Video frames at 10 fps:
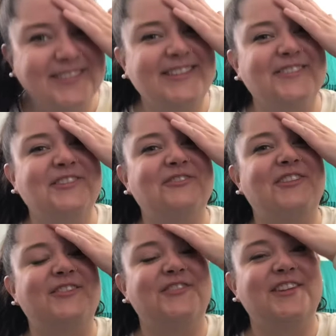for different
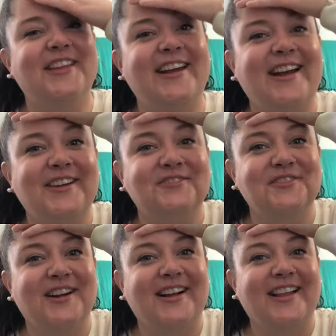people that
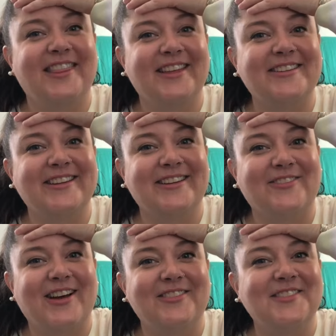I'm thinking
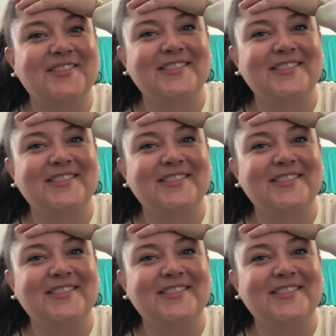about.